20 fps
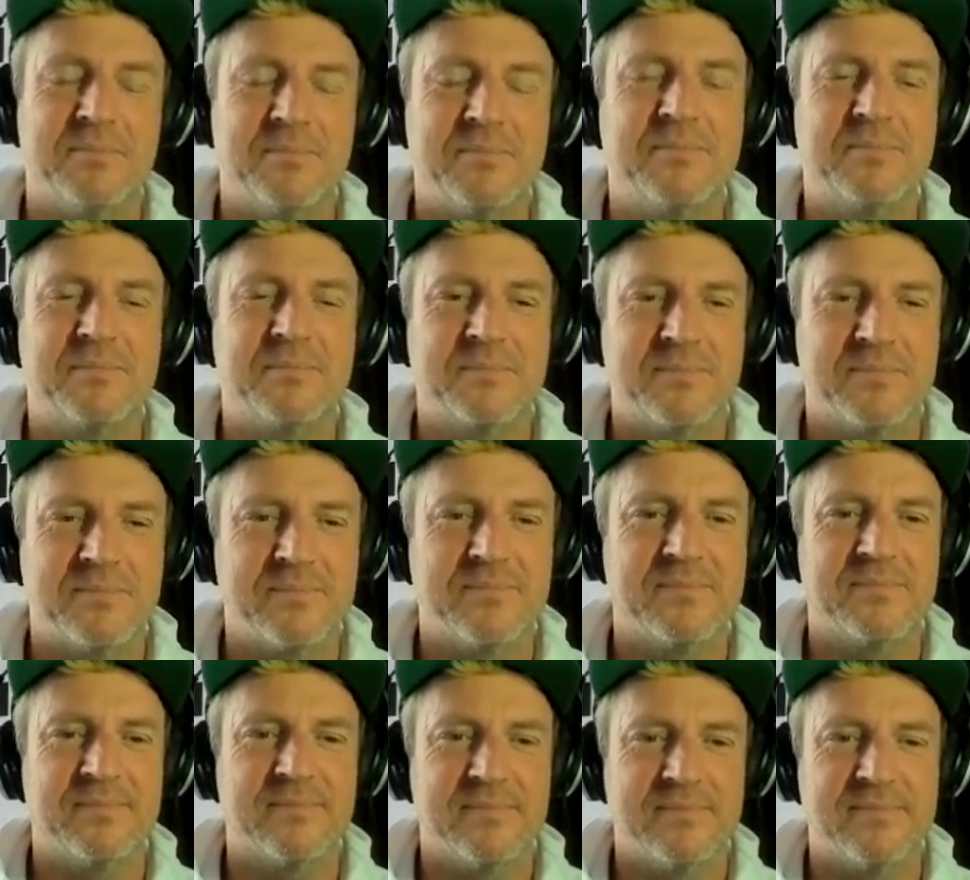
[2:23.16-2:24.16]

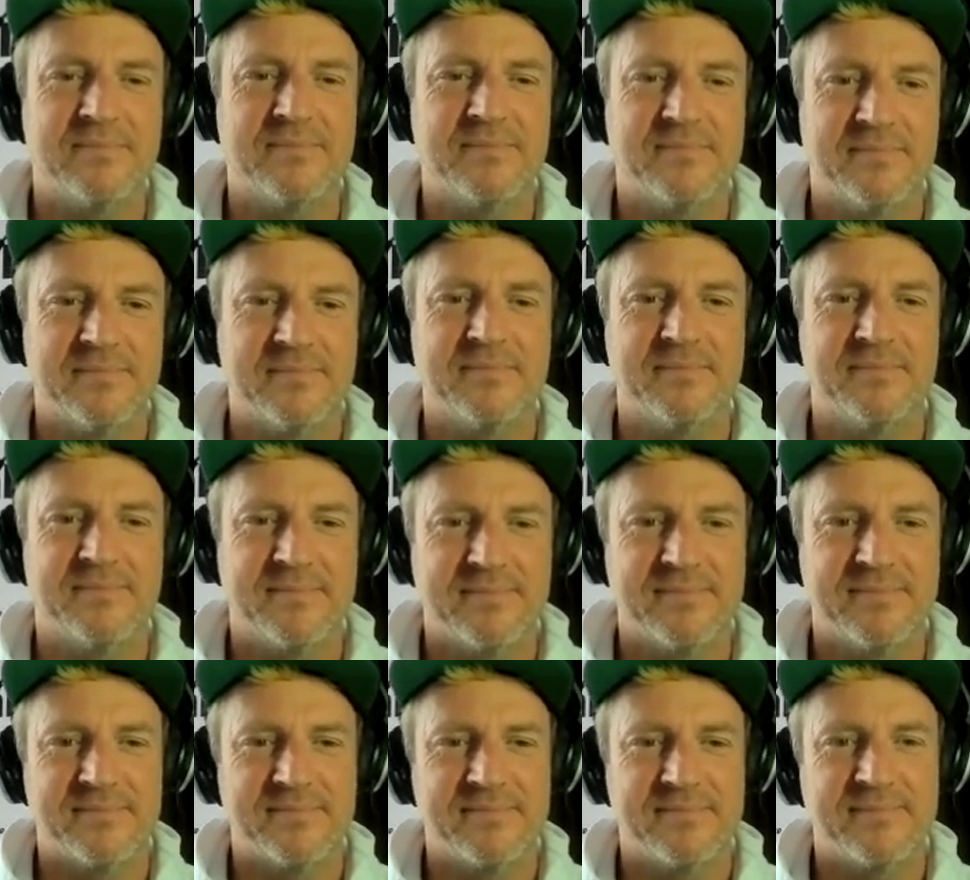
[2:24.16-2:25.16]

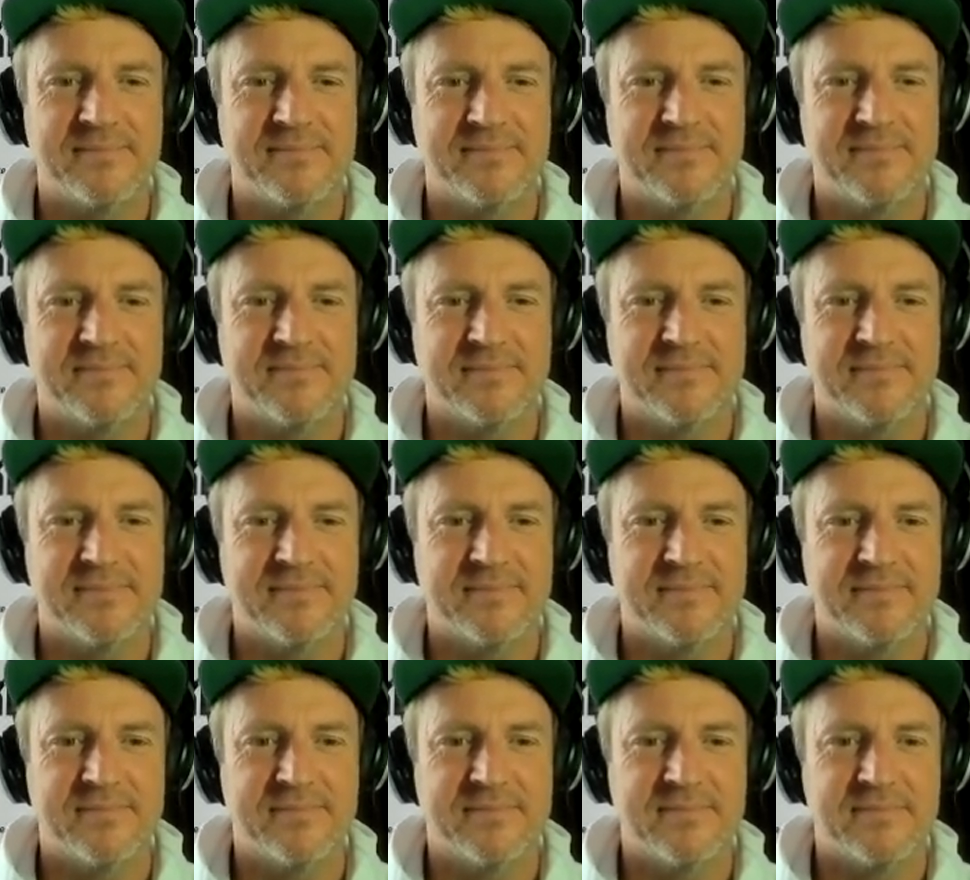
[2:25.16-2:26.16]

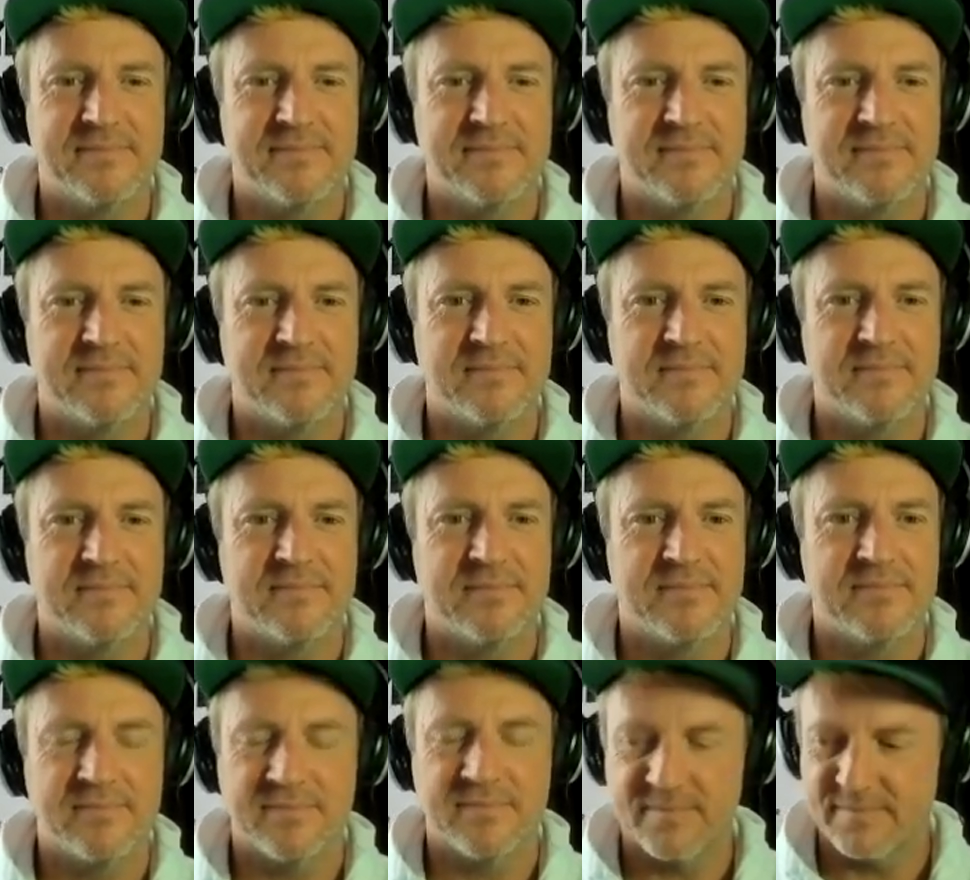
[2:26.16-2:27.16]

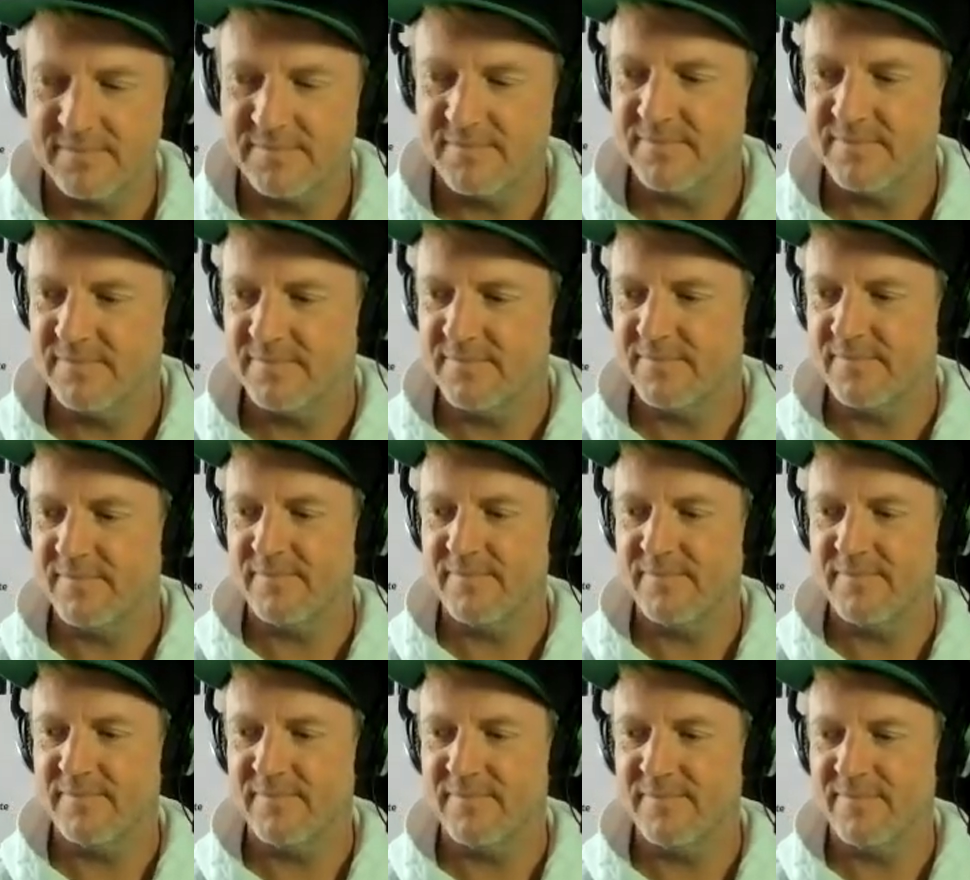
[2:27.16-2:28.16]

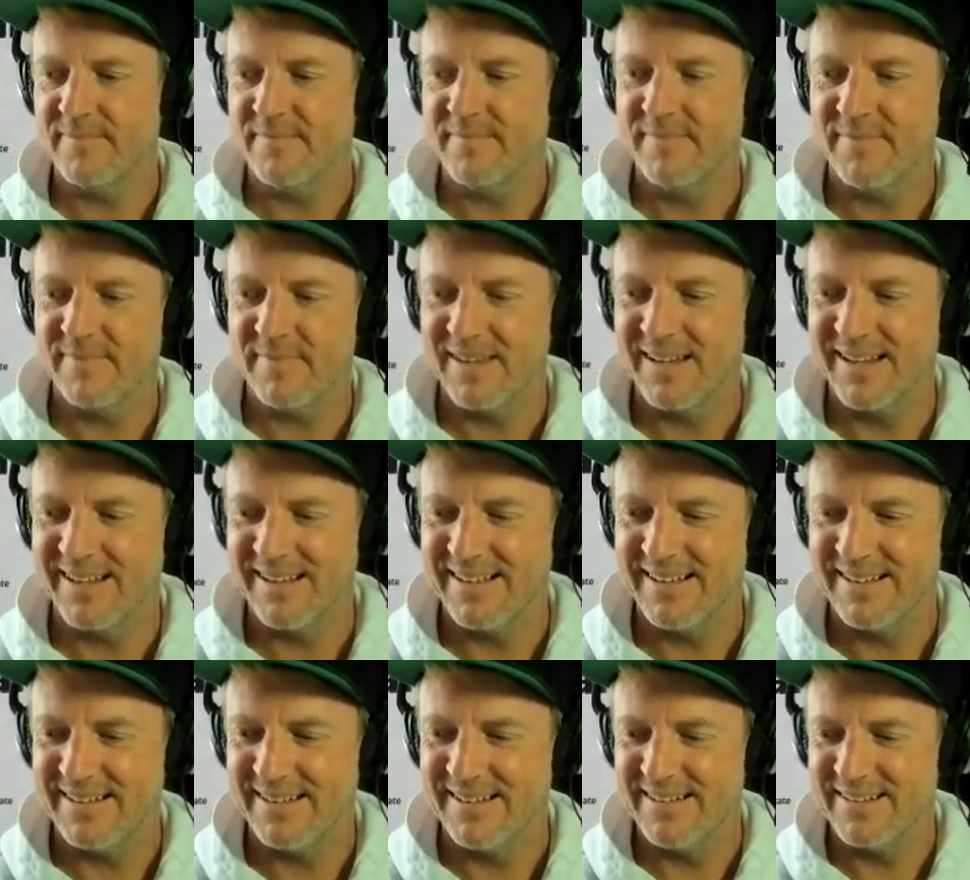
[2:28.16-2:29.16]

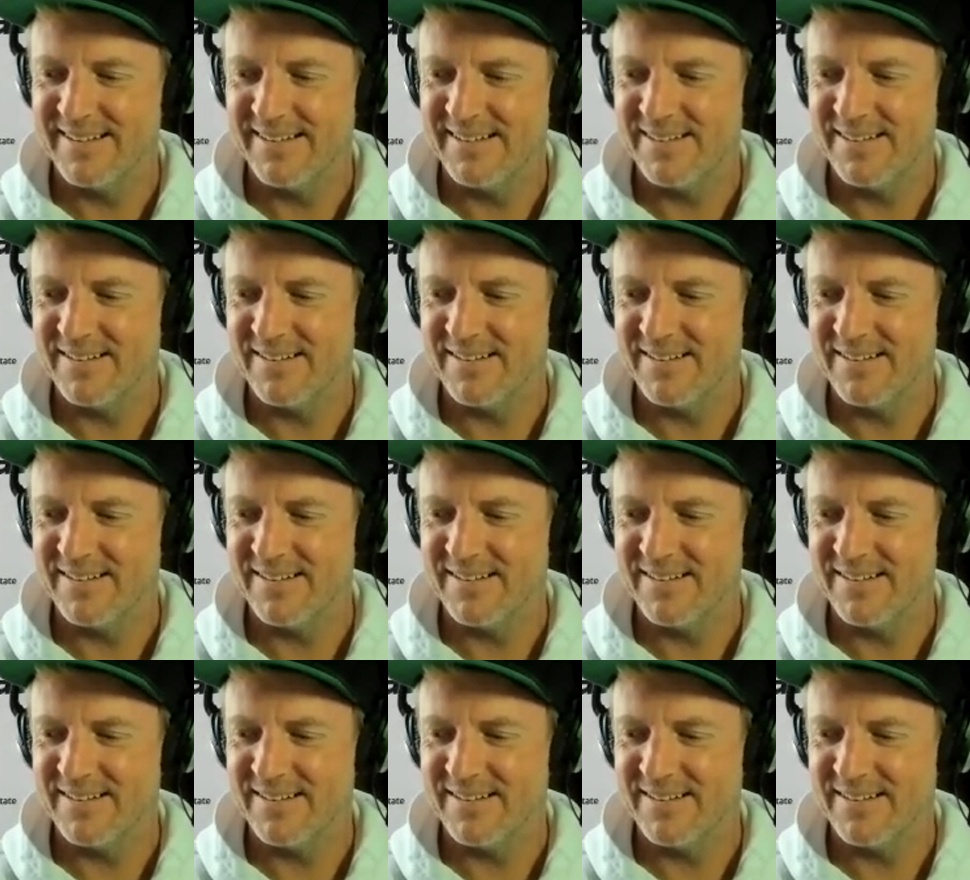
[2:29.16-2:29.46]
[no speech]